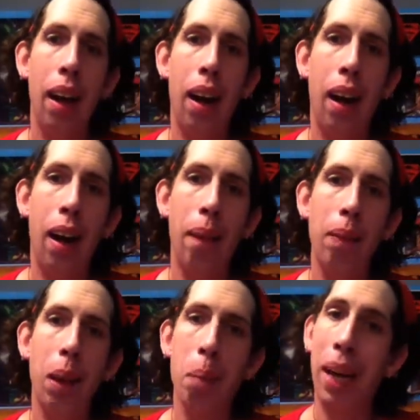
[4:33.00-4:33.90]
Um,
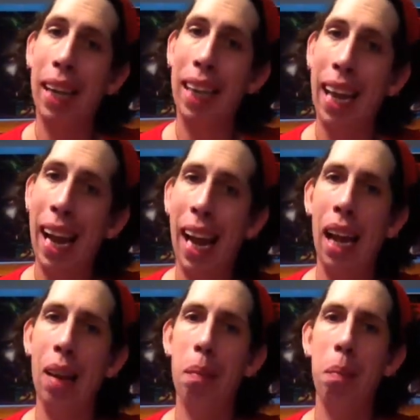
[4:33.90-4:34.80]
but I
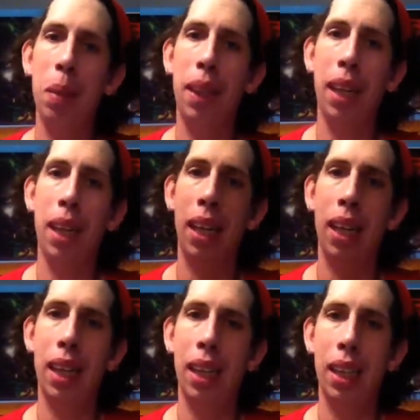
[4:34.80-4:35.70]
can't
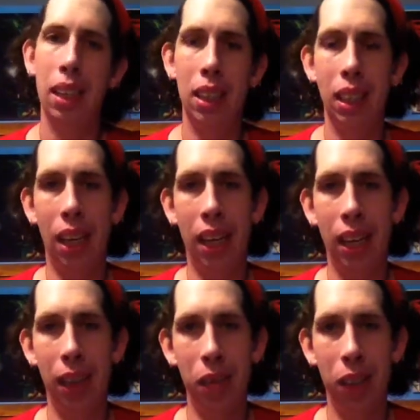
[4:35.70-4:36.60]
because
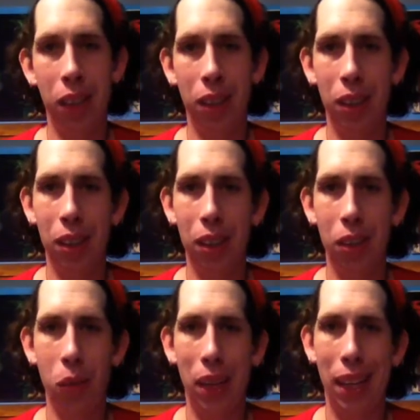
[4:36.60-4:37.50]
I'm still
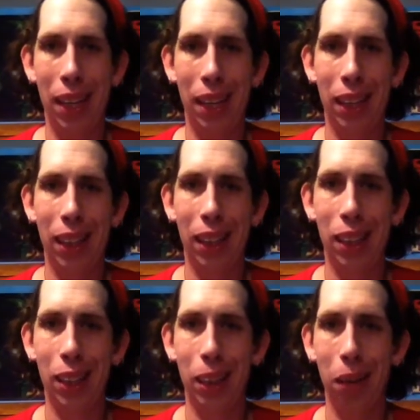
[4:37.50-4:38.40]
dealing with
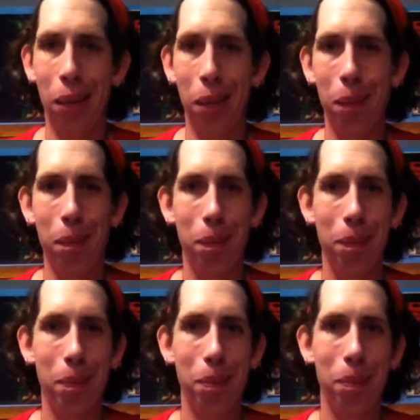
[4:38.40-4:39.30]
some
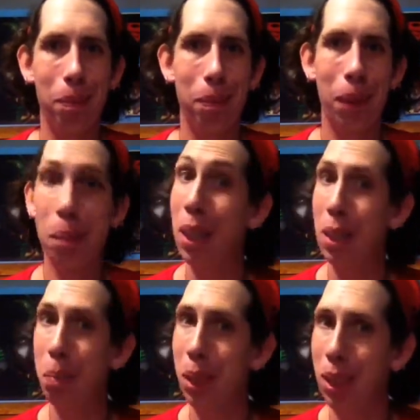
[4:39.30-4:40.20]
bits
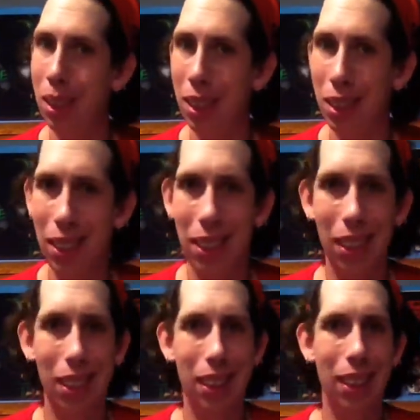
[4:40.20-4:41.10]
and pieces
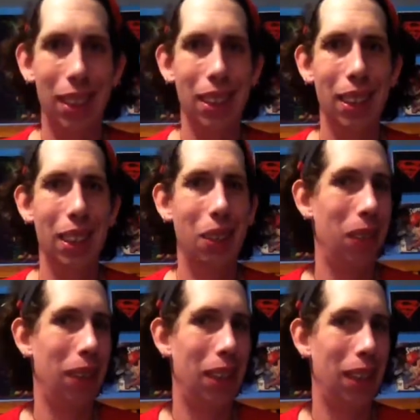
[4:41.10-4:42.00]

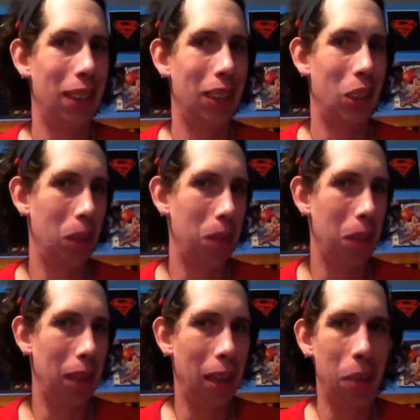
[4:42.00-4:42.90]
where there shouldn't
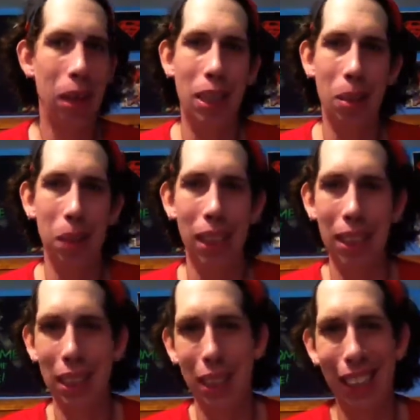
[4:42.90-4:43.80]
be any bits and
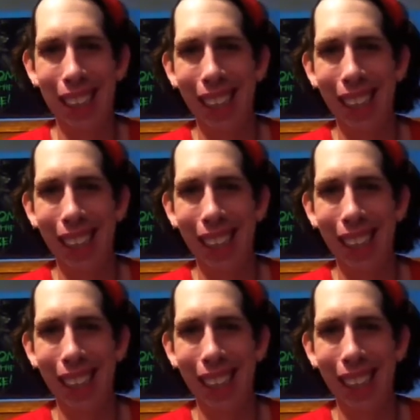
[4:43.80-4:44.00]
pieces.